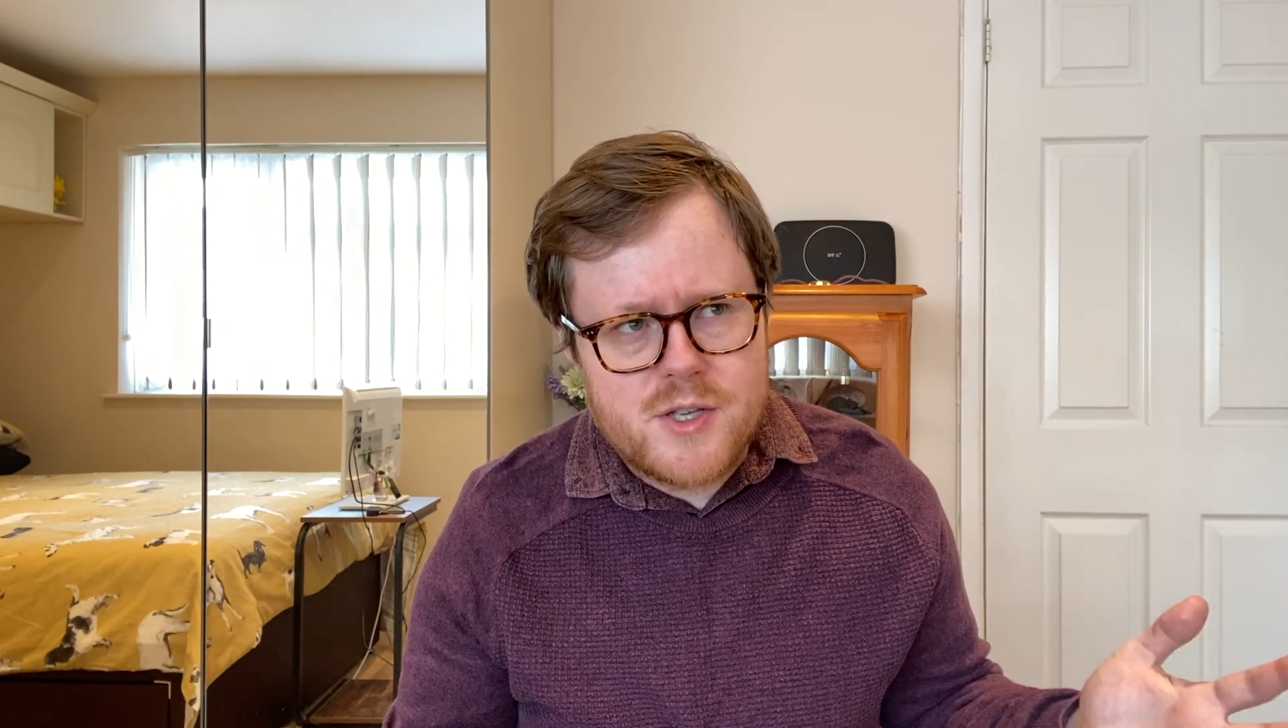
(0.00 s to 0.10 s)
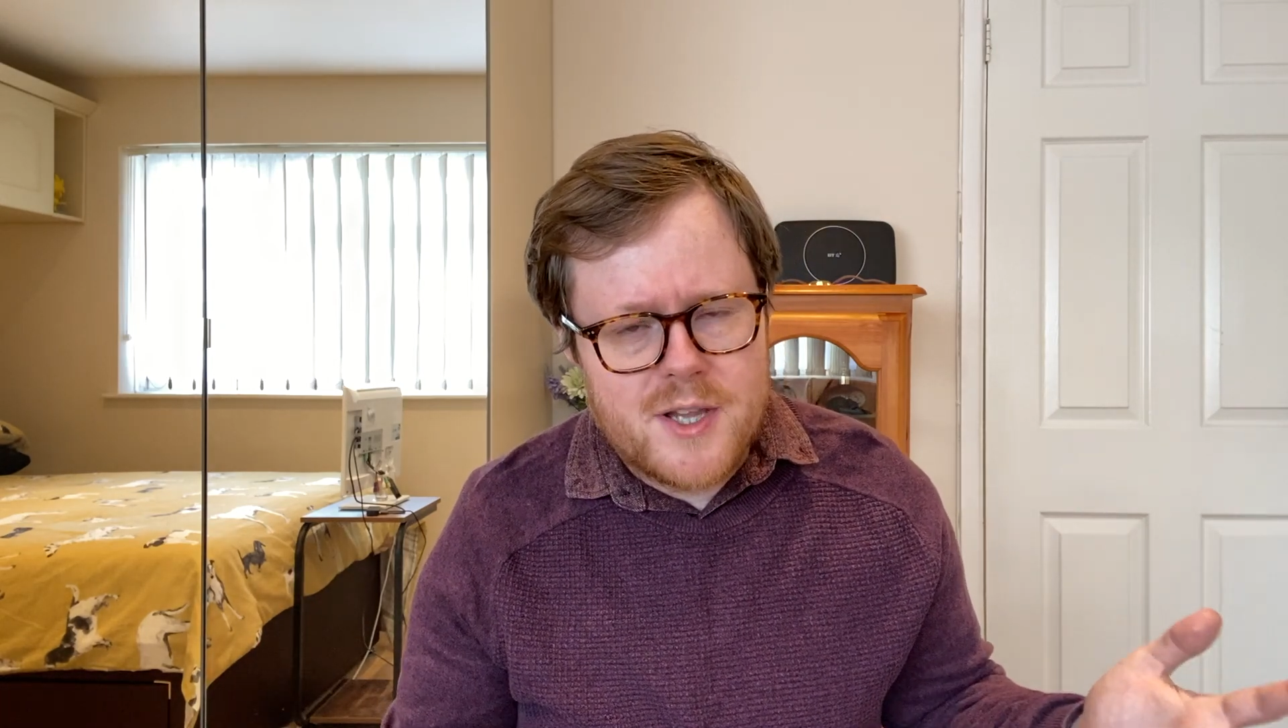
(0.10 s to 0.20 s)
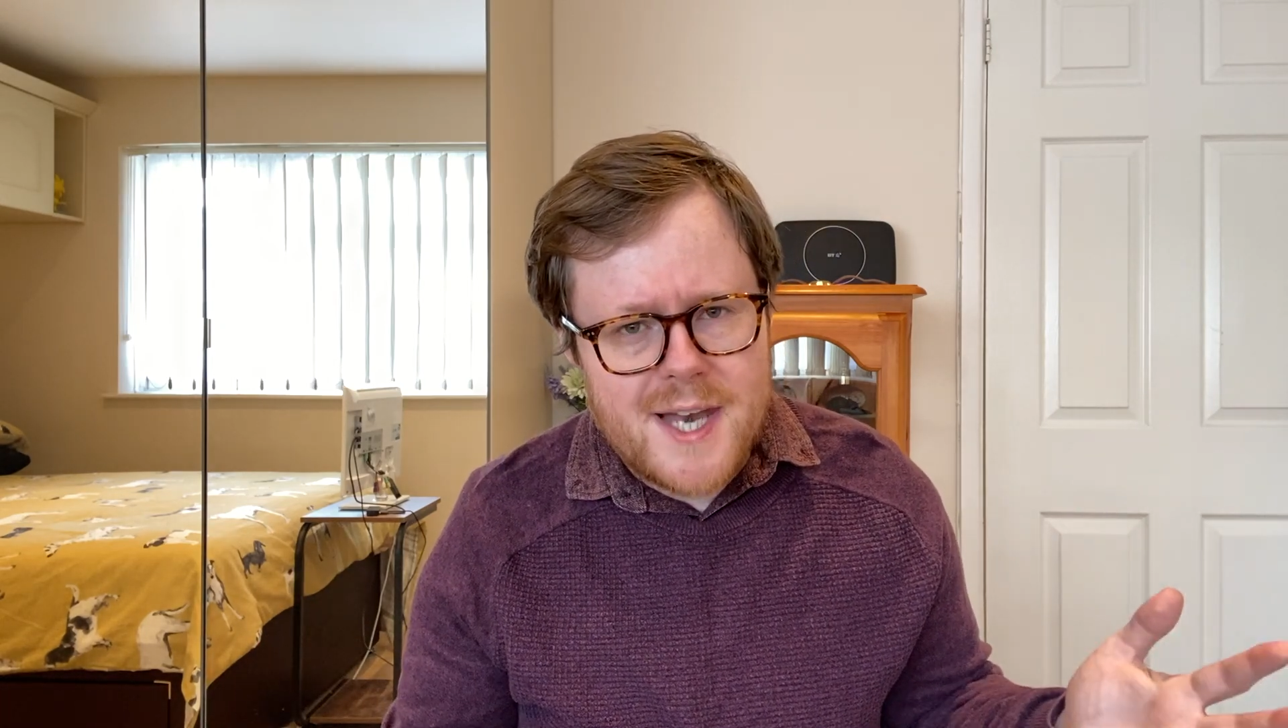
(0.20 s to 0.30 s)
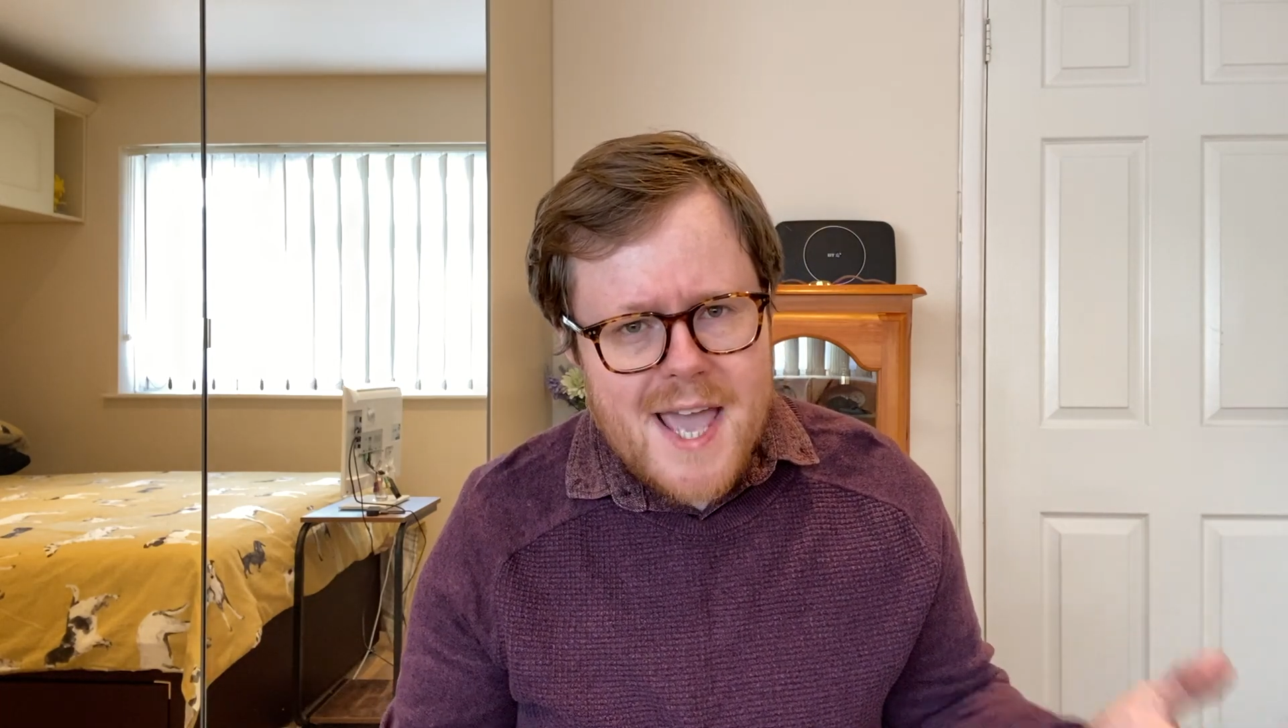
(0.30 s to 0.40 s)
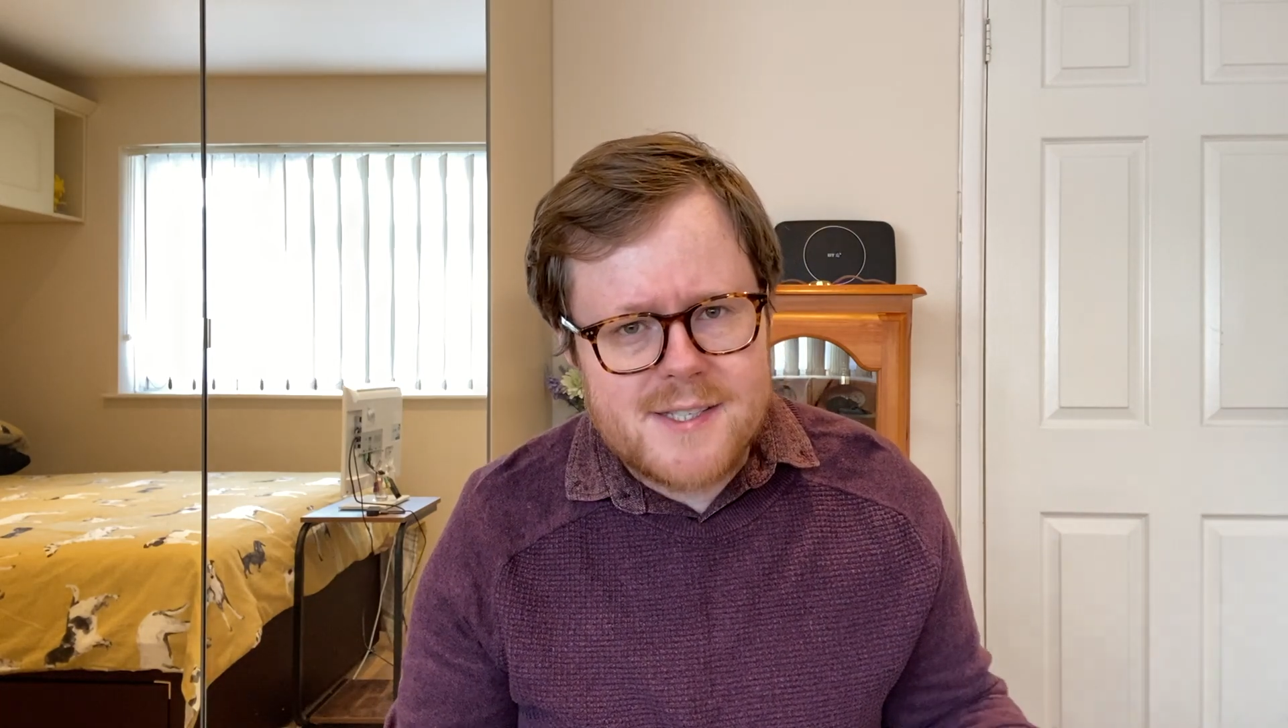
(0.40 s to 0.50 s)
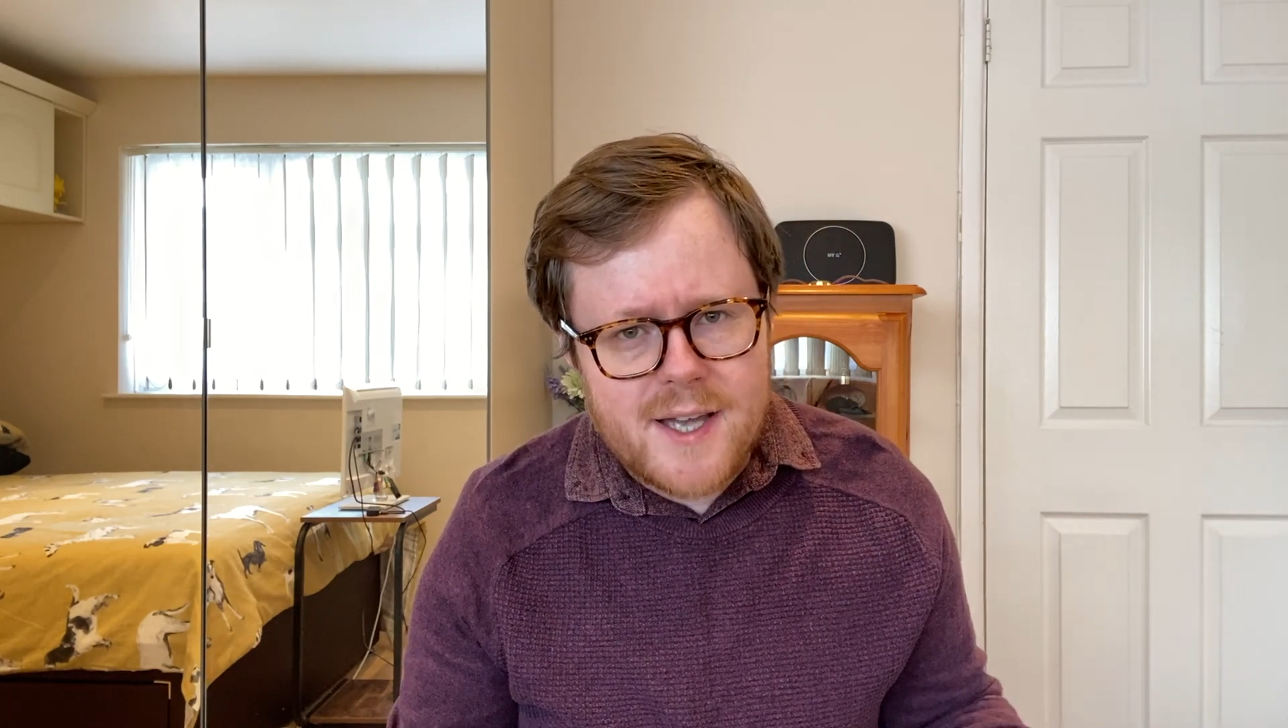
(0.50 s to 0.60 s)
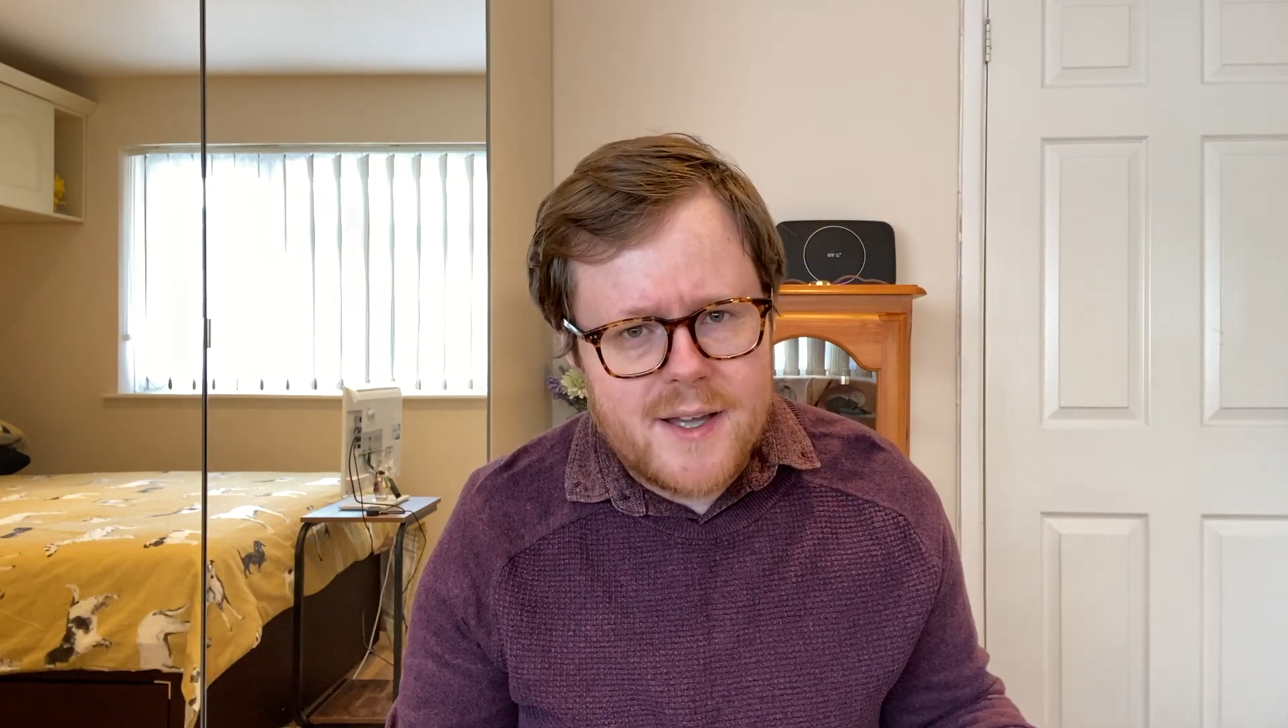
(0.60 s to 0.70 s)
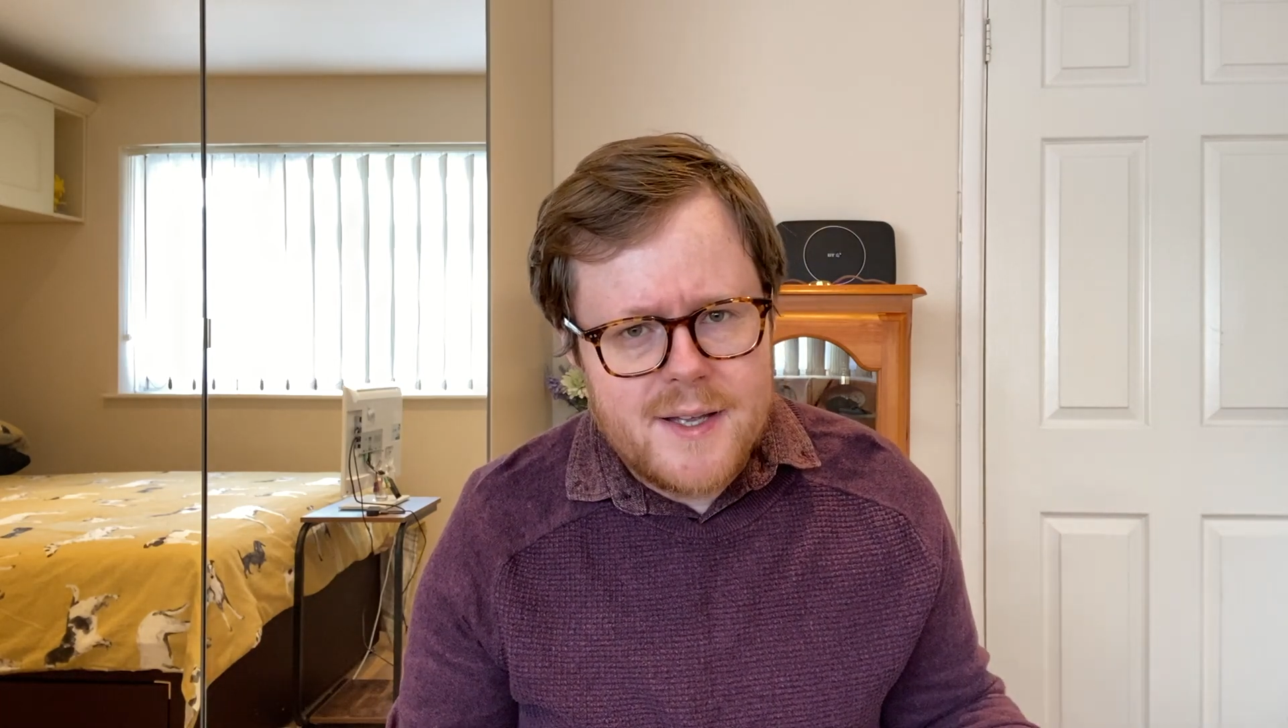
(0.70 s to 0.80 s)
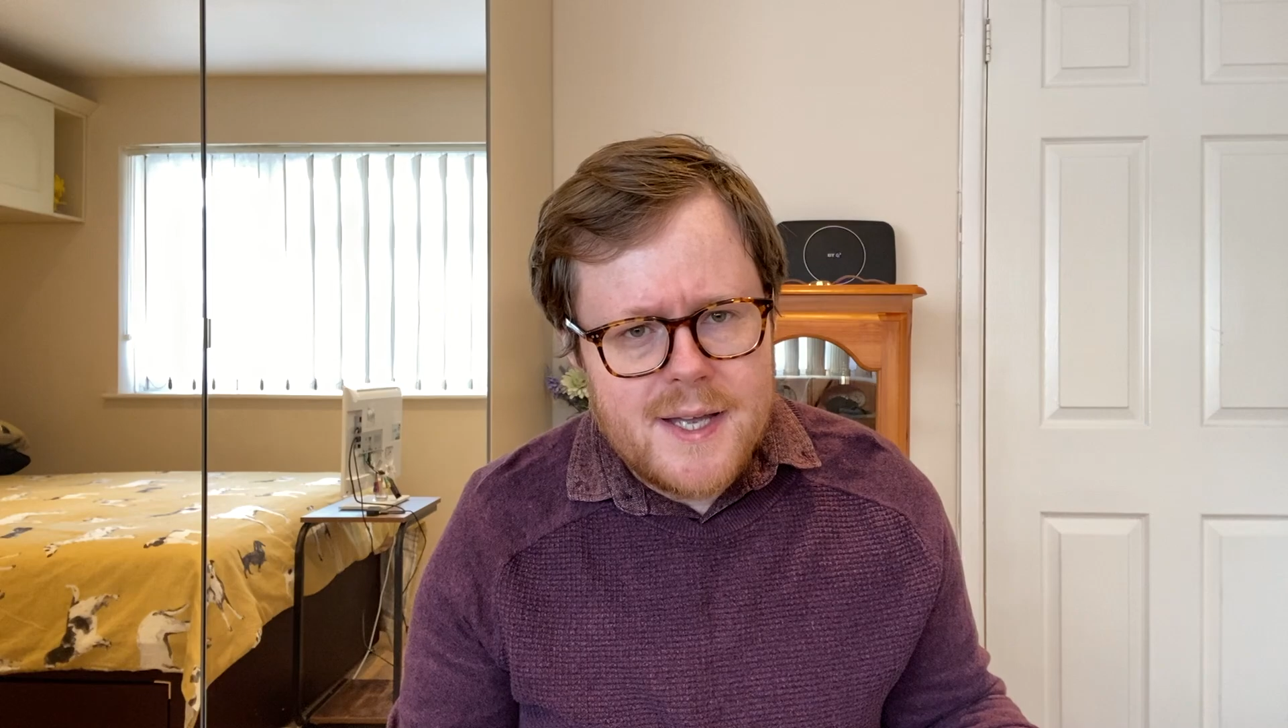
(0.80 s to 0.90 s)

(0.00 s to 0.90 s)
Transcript: the letter.